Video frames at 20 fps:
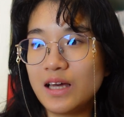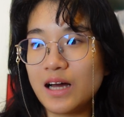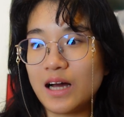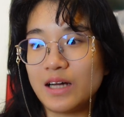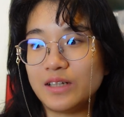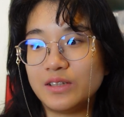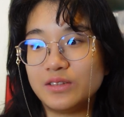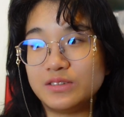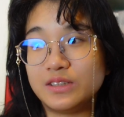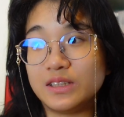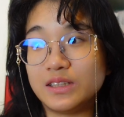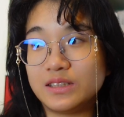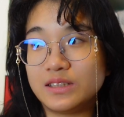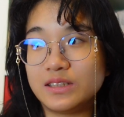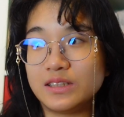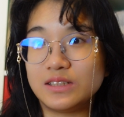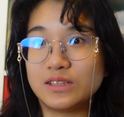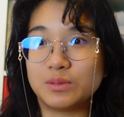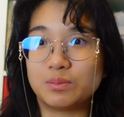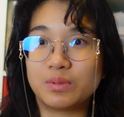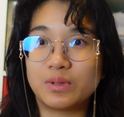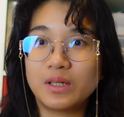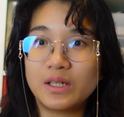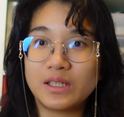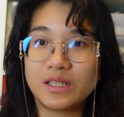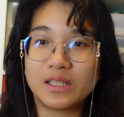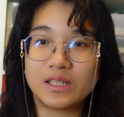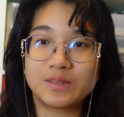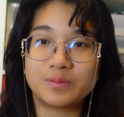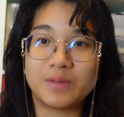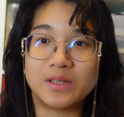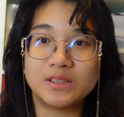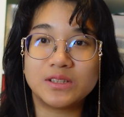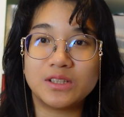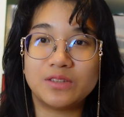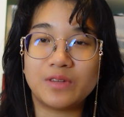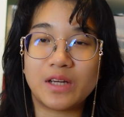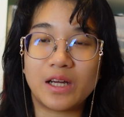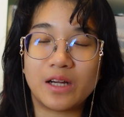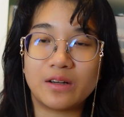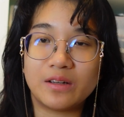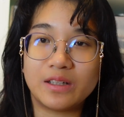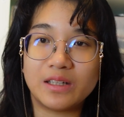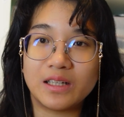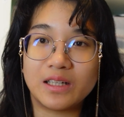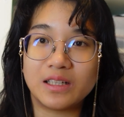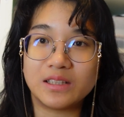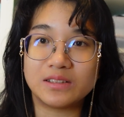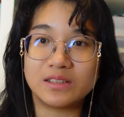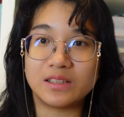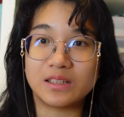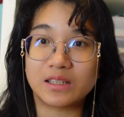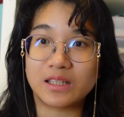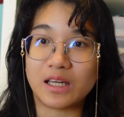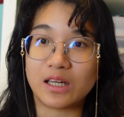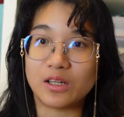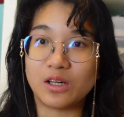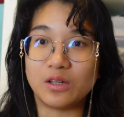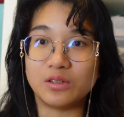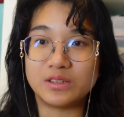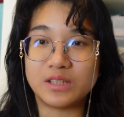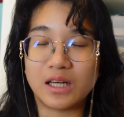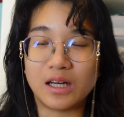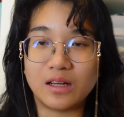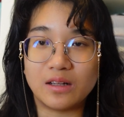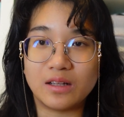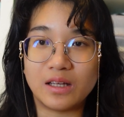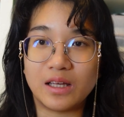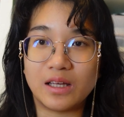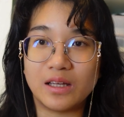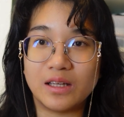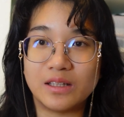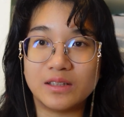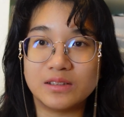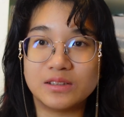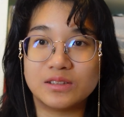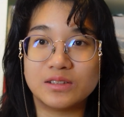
I know DC is a pretty expensive area to get a hotel in,